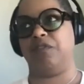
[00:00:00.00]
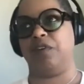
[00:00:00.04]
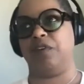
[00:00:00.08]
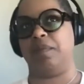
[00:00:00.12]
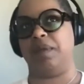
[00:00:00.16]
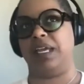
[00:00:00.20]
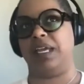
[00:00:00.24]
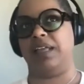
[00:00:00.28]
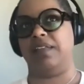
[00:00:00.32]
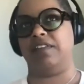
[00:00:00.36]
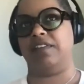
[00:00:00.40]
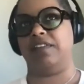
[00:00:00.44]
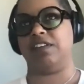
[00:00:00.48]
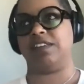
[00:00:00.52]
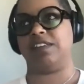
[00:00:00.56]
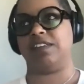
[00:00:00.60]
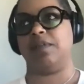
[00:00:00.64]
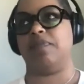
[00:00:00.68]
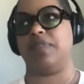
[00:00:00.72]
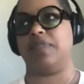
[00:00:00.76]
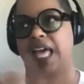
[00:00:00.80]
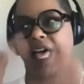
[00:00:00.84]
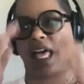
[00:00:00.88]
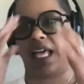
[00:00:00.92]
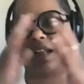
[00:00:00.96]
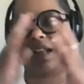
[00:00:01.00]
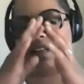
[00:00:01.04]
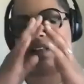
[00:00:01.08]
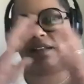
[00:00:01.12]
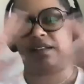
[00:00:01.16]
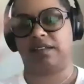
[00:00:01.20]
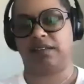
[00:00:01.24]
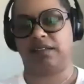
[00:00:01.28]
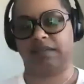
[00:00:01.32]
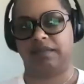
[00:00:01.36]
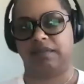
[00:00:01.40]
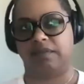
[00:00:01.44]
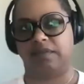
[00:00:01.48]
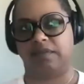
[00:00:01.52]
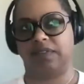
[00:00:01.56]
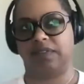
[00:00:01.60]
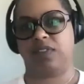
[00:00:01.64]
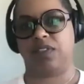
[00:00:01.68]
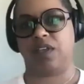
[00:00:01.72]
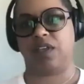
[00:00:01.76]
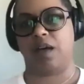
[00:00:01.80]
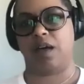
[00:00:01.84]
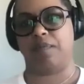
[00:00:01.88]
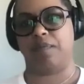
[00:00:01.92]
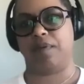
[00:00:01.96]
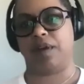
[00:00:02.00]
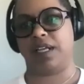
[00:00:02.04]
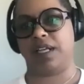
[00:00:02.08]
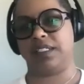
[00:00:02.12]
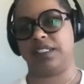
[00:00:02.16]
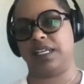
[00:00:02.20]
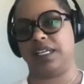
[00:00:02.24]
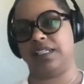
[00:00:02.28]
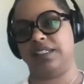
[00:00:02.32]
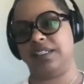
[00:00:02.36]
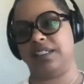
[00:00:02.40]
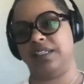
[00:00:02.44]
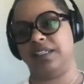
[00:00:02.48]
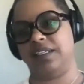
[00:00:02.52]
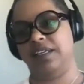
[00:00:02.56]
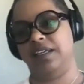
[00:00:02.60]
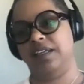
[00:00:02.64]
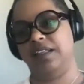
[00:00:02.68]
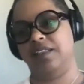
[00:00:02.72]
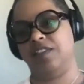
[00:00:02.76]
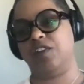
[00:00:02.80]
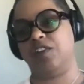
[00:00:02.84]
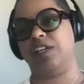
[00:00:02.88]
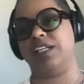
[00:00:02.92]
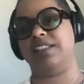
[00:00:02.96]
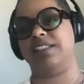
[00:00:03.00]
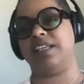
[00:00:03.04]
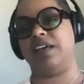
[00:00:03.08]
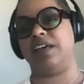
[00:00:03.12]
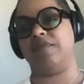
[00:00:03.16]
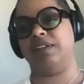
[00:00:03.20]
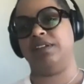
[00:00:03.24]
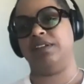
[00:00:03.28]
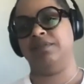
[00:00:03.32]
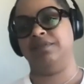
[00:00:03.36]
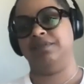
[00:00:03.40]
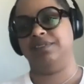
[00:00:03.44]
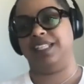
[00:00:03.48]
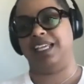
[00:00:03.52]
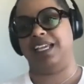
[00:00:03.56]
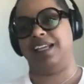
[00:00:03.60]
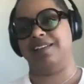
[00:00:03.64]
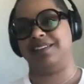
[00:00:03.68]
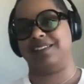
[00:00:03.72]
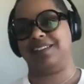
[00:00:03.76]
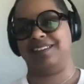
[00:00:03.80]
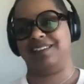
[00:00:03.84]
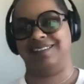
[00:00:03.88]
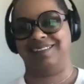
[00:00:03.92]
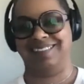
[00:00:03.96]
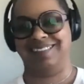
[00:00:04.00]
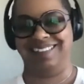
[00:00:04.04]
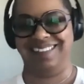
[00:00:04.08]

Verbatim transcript: for me. Just that thought process. thirty-seven things.